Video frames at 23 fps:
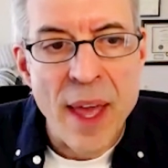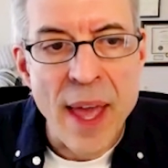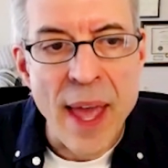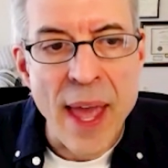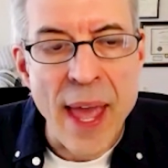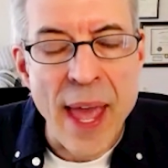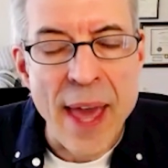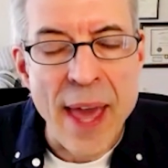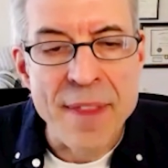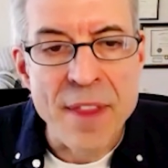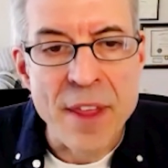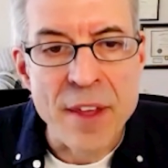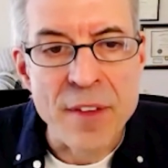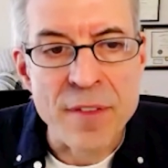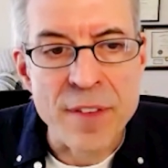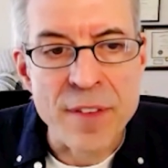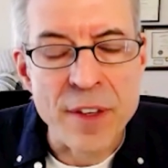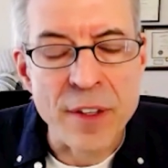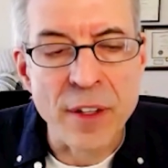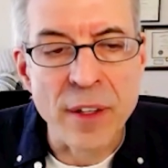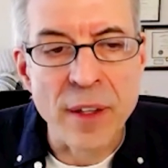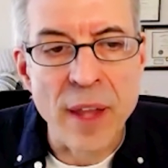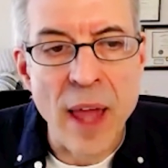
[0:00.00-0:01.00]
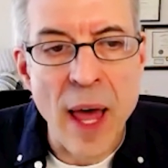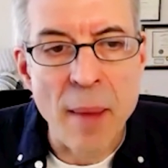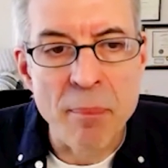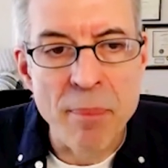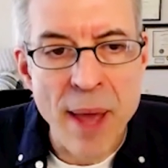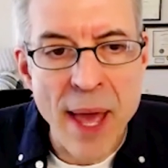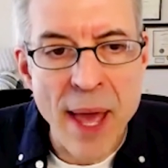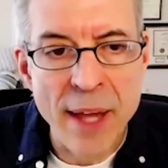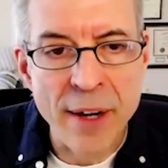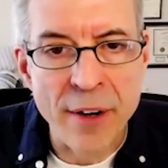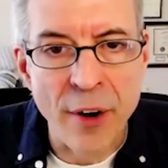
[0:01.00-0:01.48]
And they feel a lot
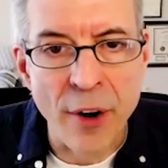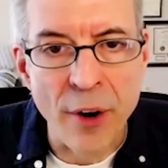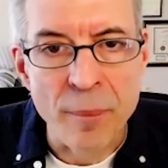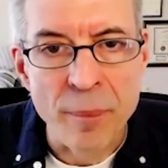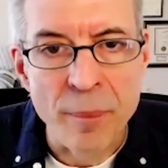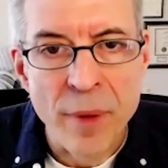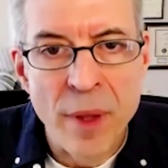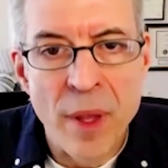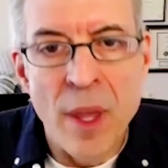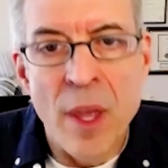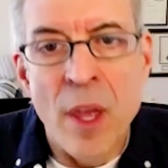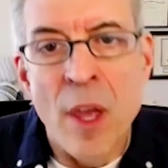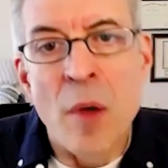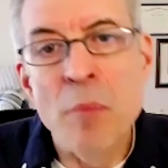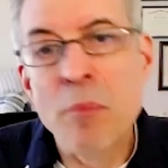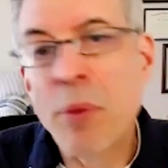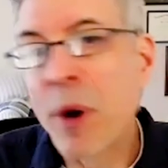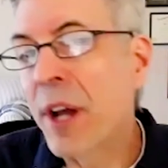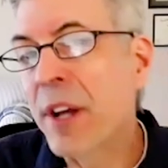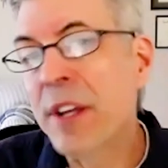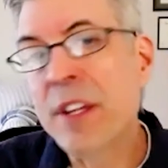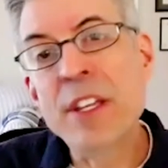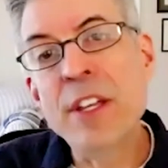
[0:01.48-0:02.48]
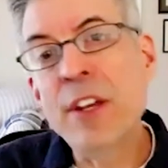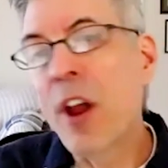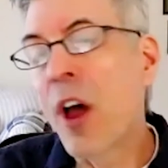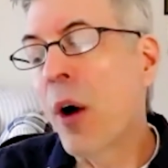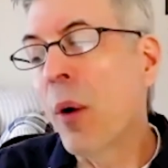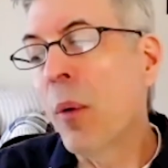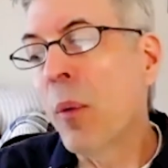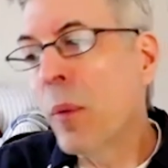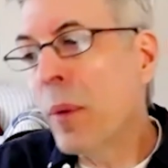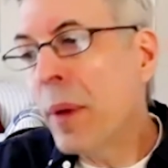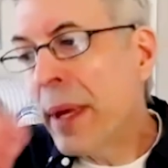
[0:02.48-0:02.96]
better. But,
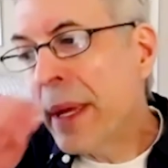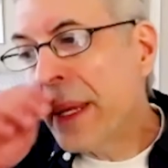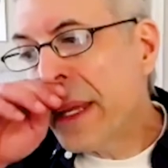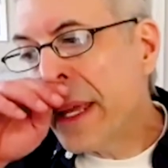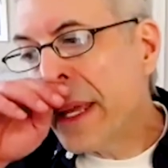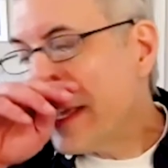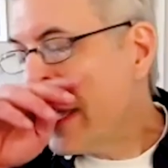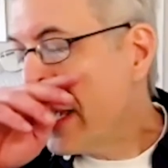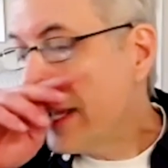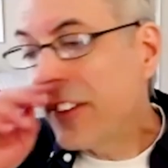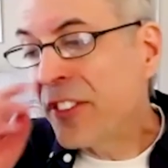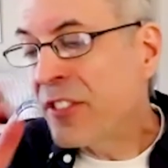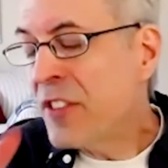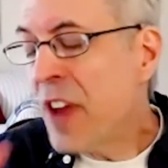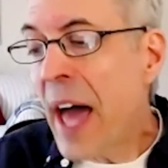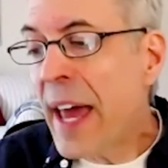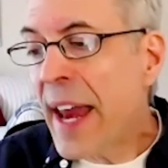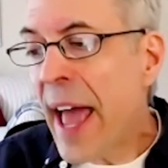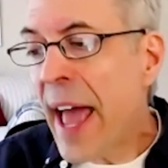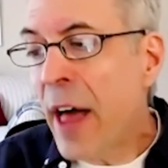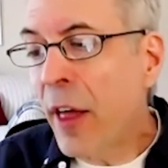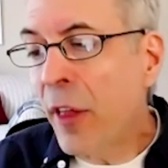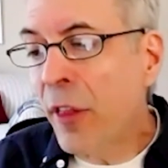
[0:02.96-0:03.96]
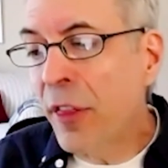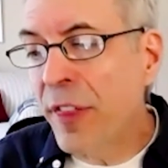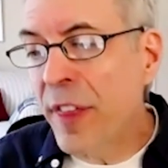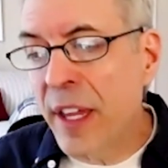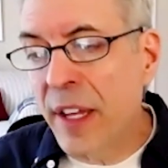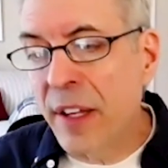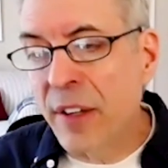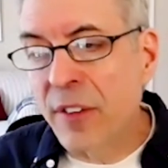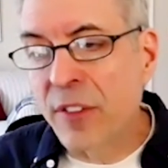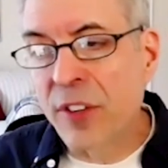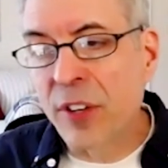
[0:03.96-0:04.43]
it's not
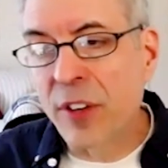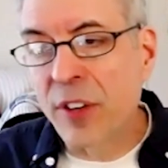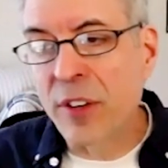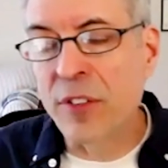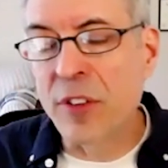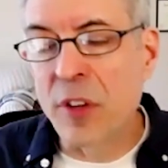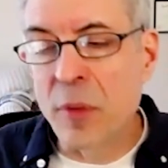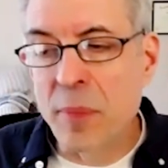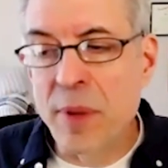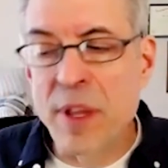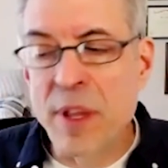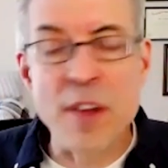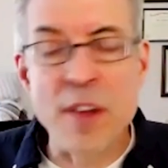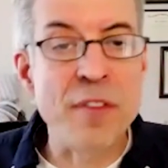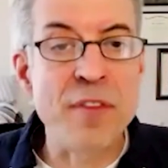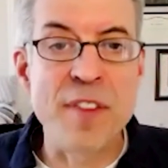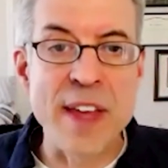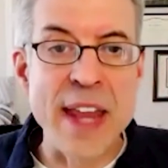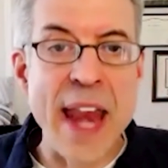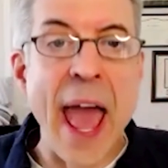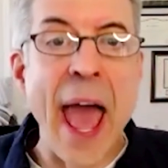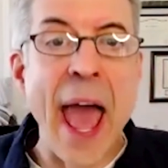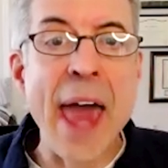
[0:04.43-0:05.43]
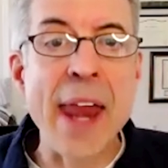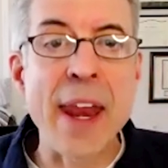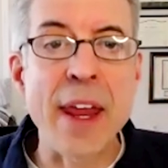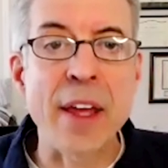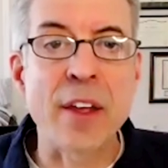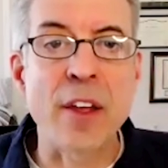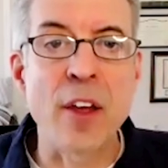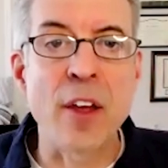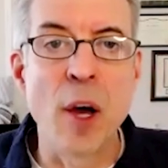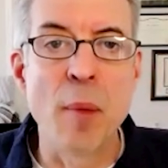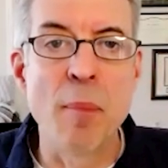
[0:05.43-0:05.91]
healthy to be a
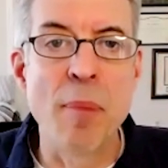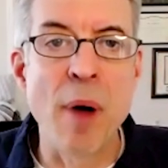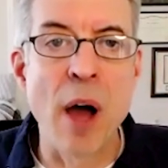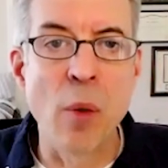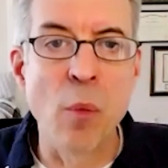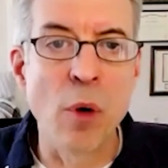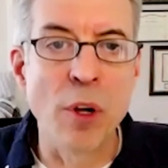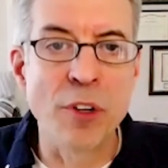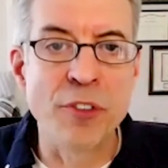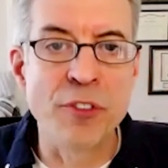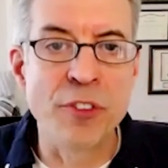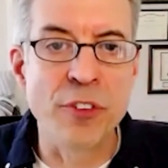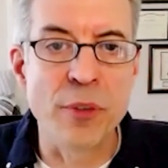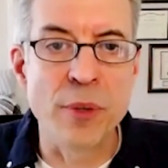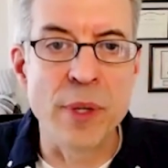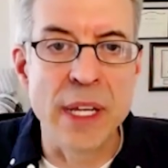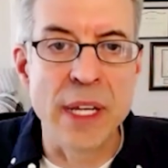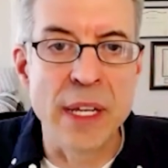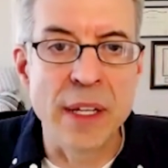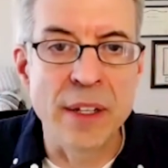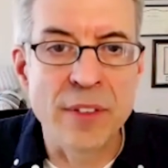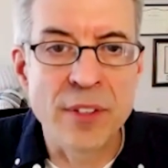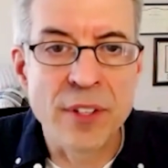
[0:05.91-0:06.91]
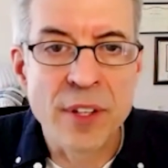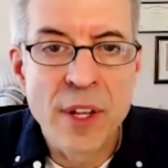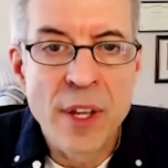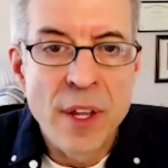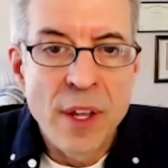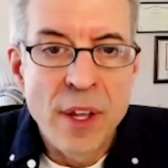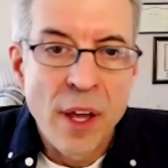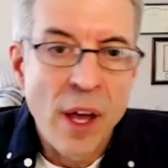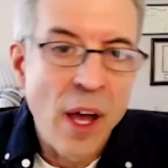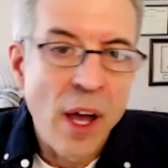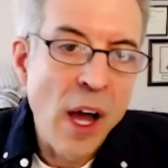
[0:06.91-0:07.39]
fanatic about what you eat.
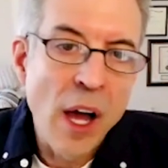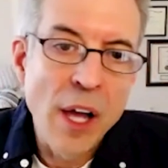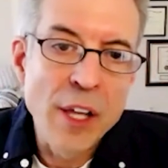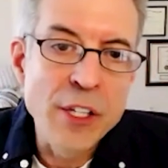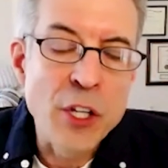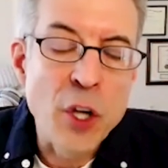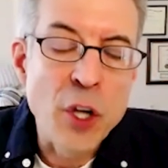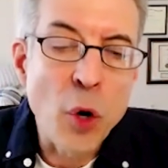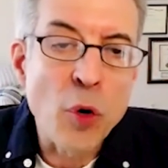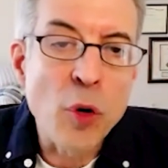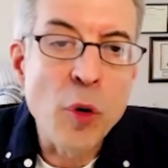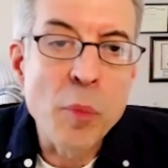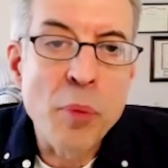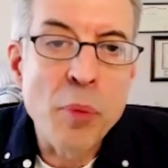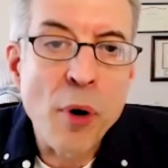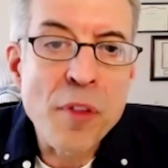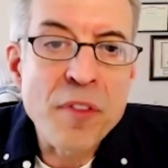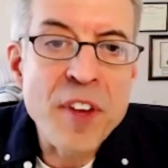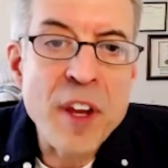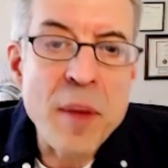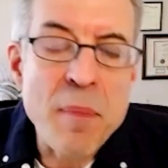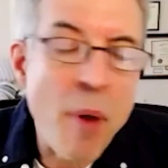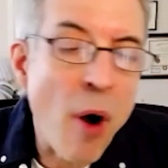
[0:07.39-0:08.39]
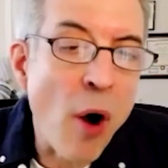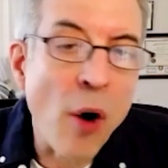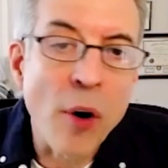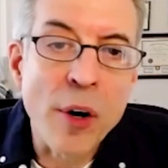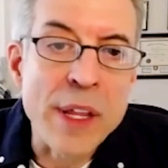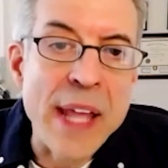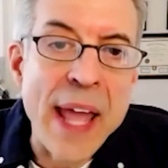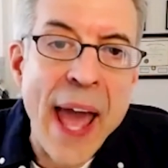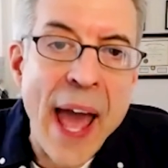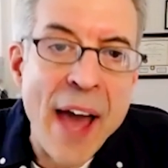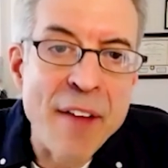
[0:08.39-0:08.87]
You go to a birthday
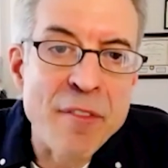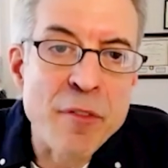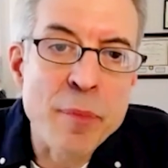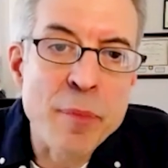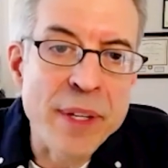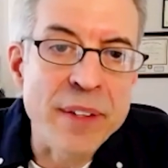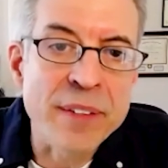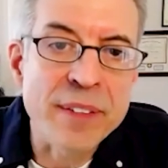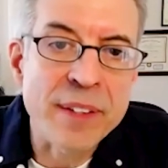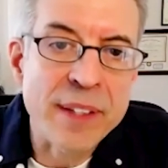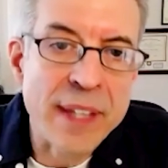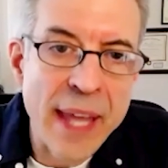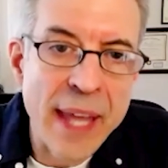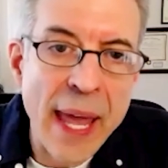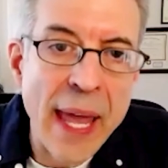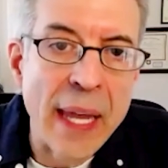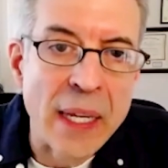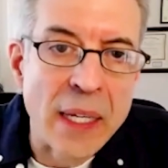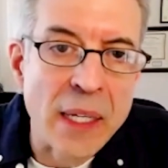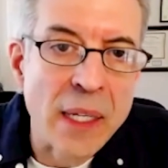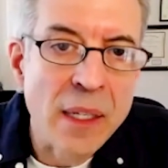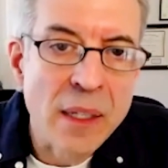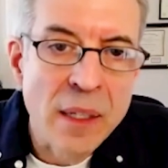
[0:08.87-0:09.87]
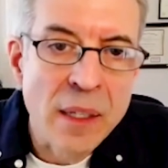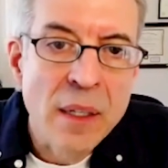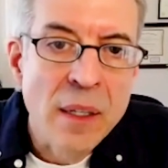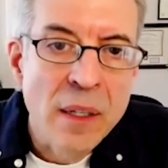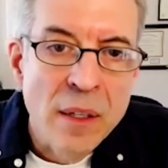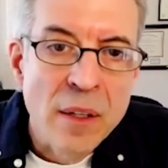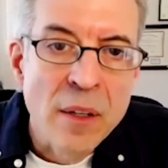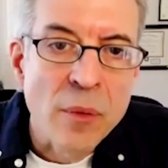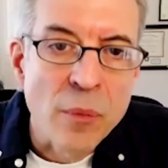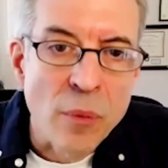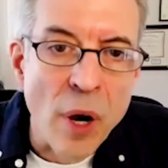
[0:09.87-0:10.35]
party, you have a piece of cake,
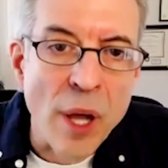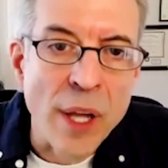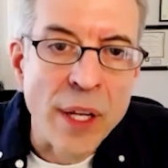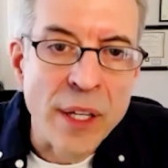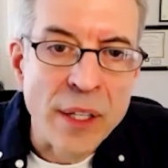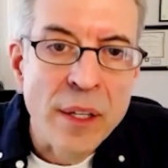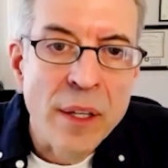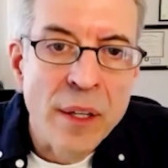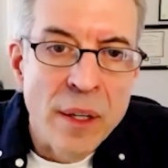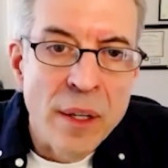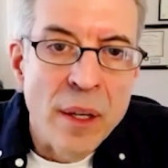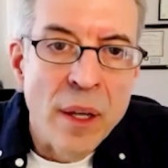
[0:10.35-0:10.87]
right?